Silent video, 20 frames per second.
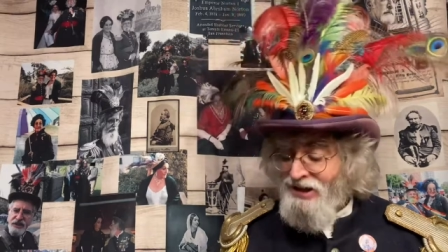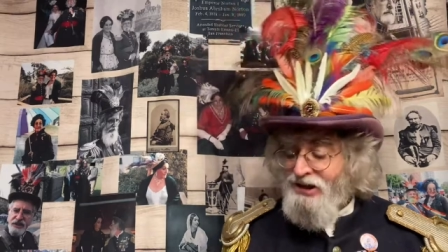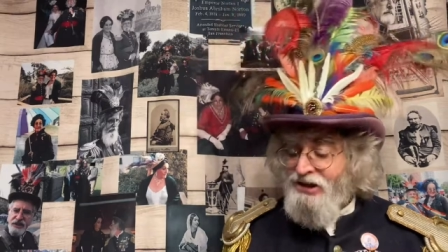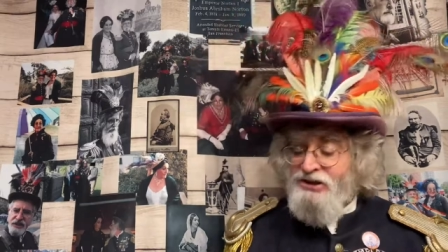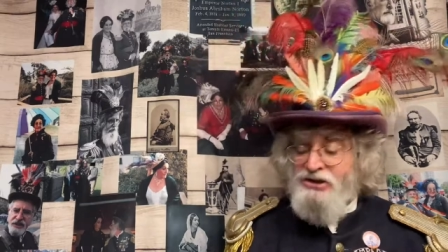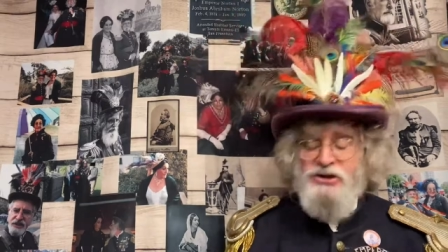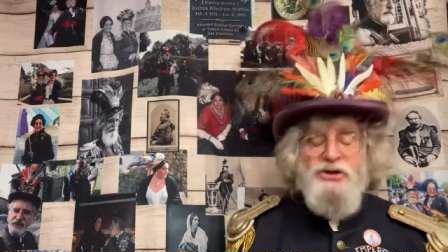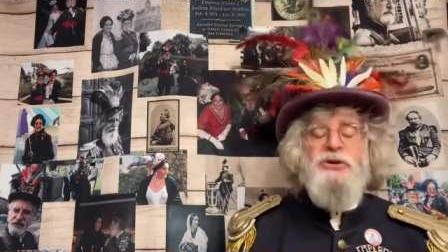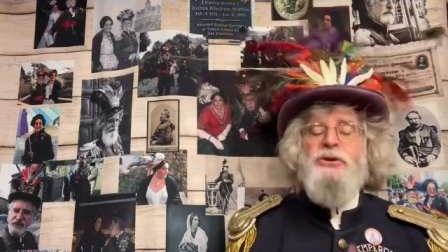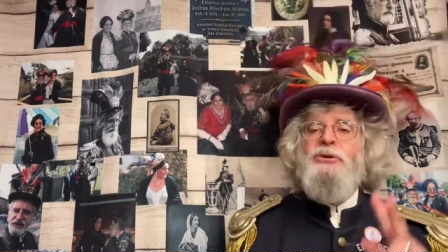
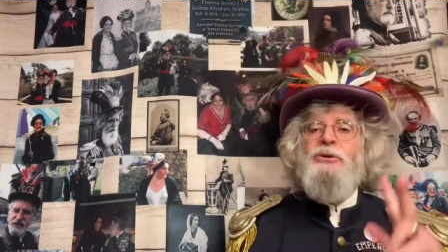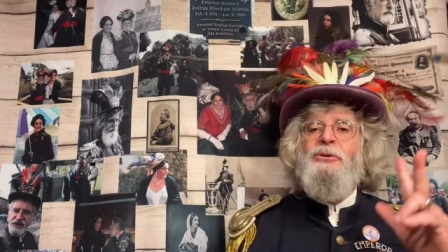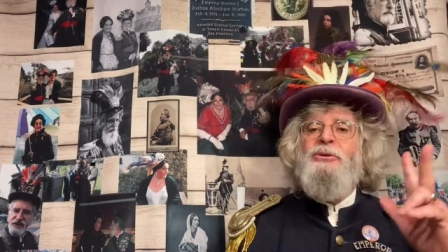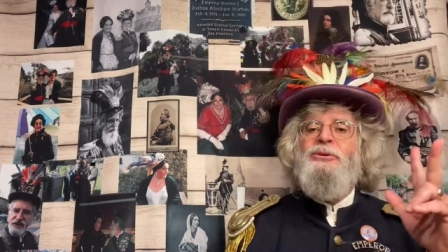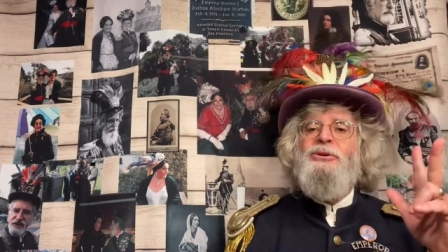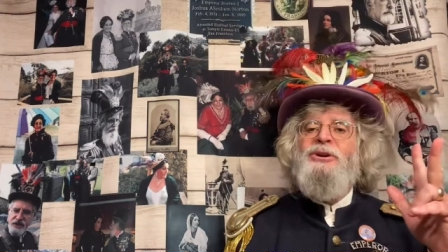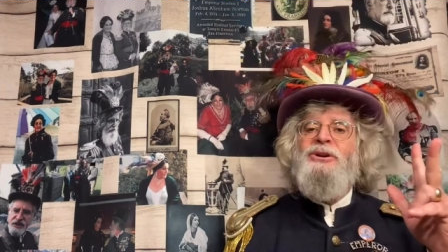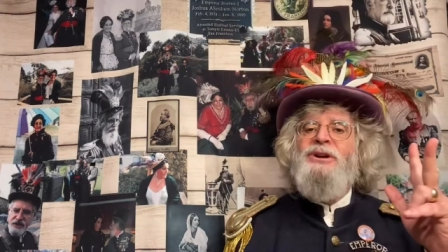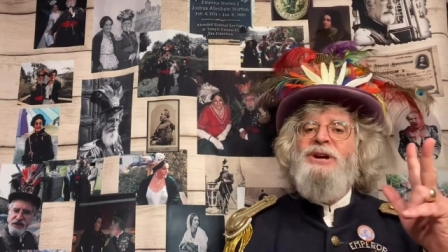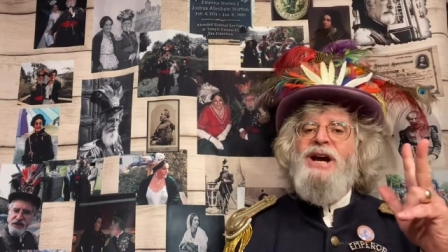Two,
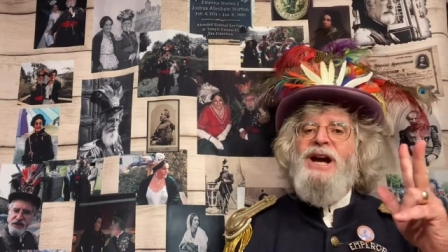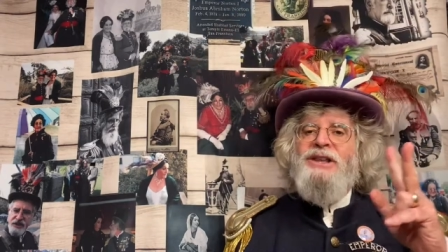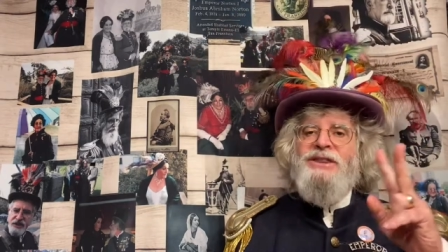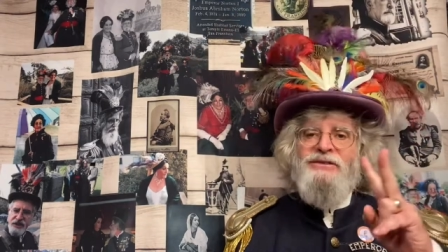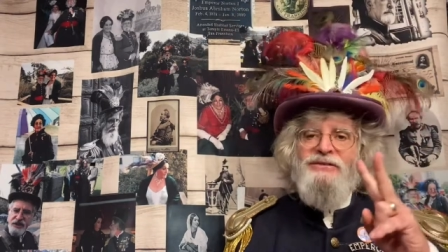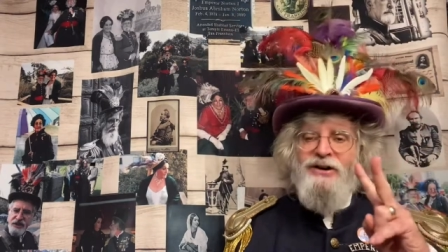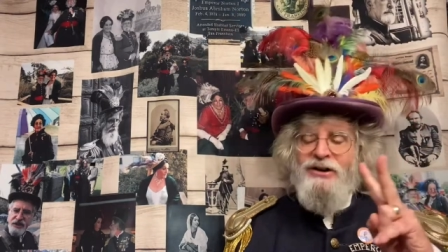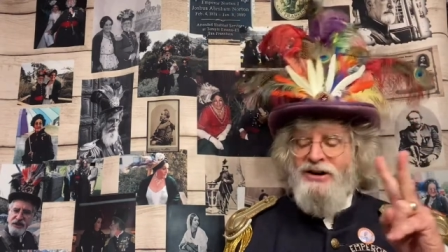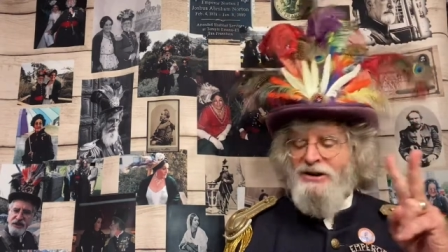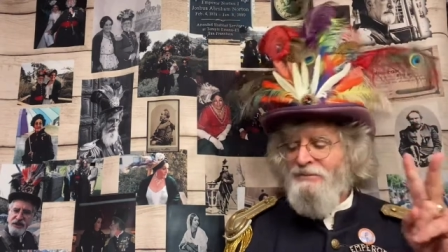at the
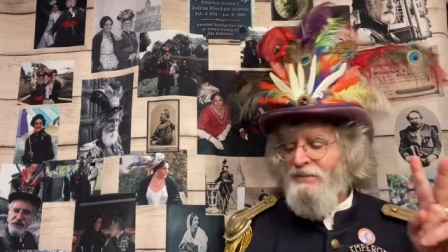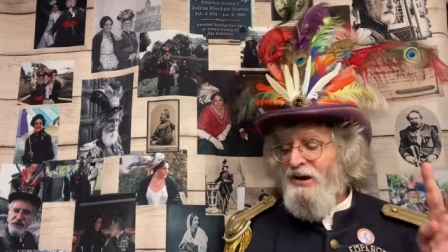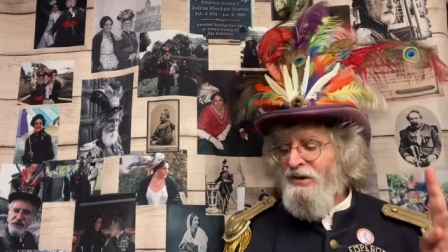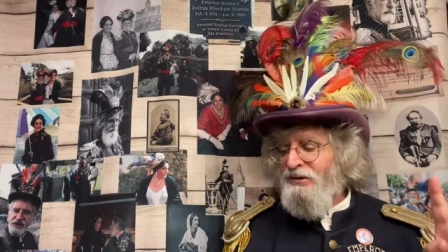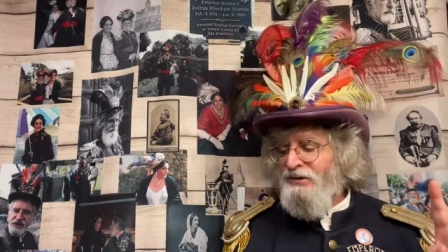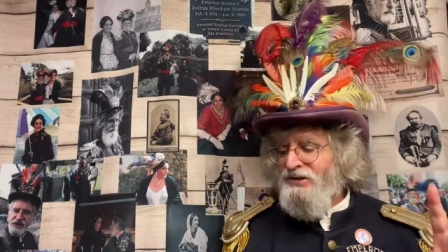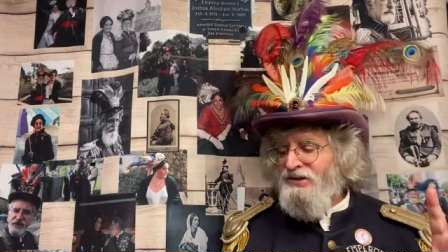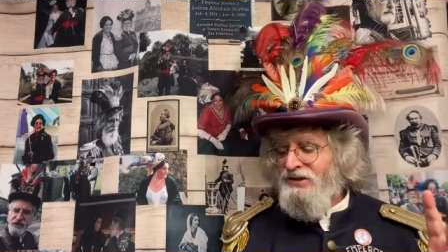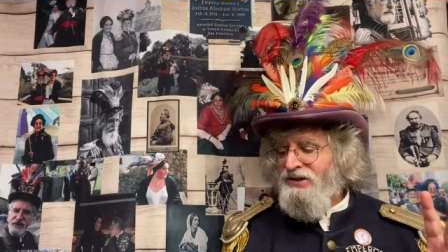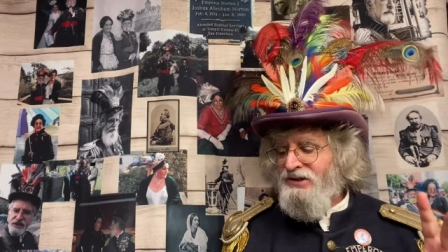very
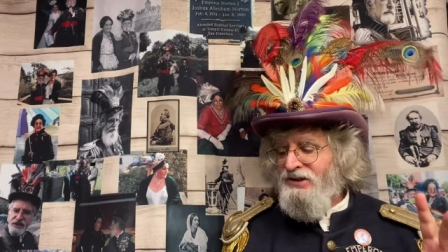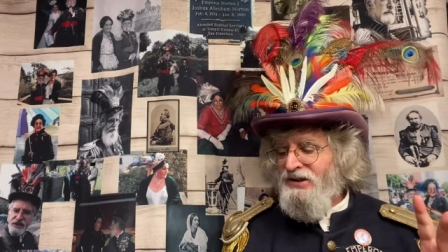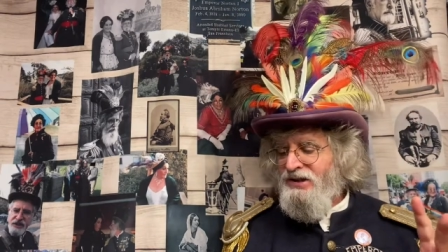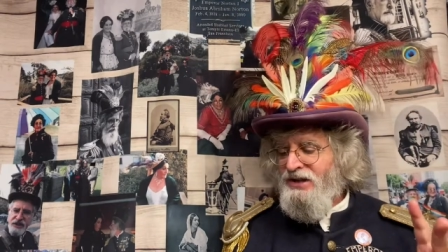most.